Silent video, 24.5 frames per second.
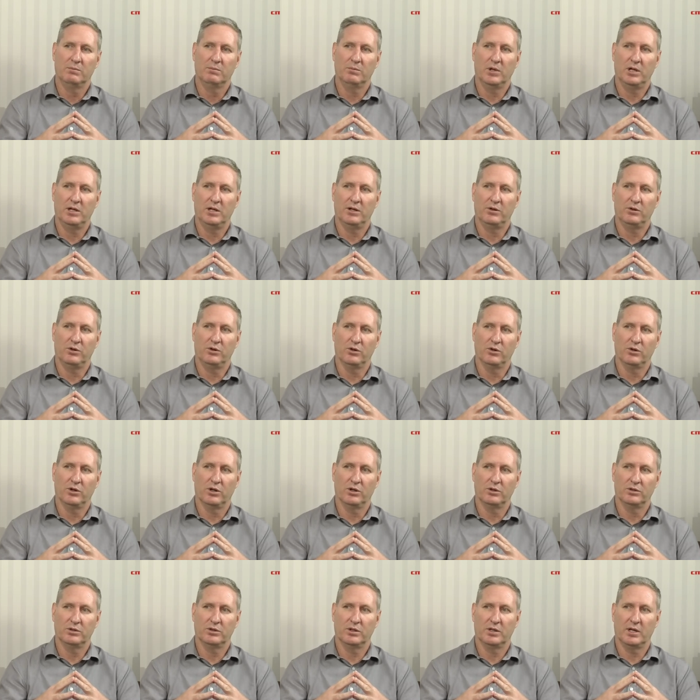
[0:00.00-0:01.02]
million
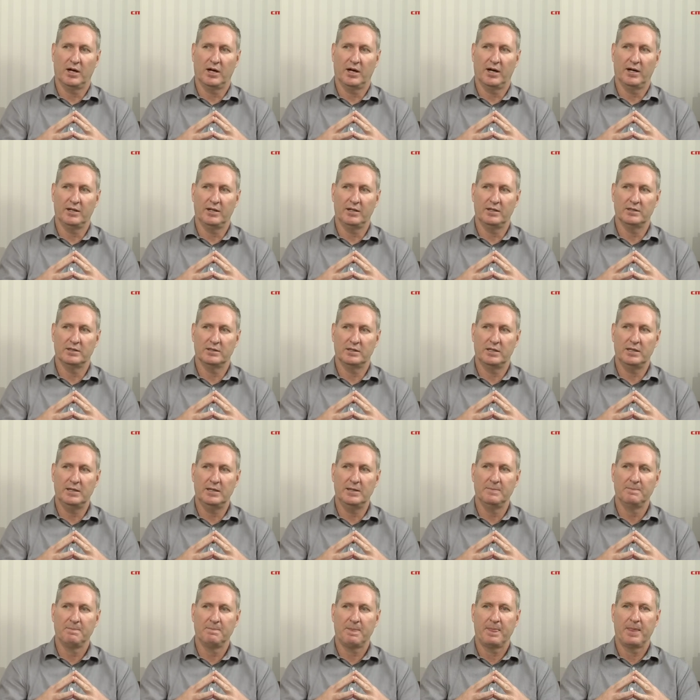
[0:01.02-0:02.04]
to the
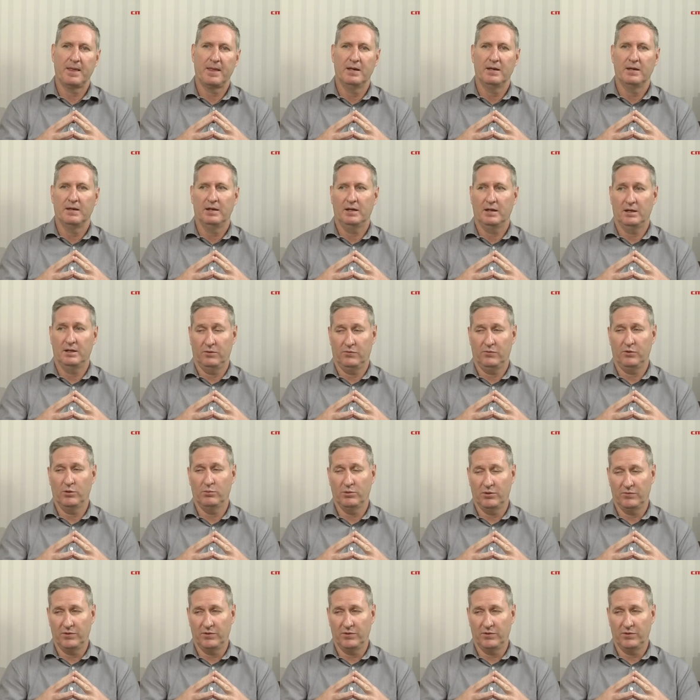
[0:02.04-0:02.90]
RDC in the form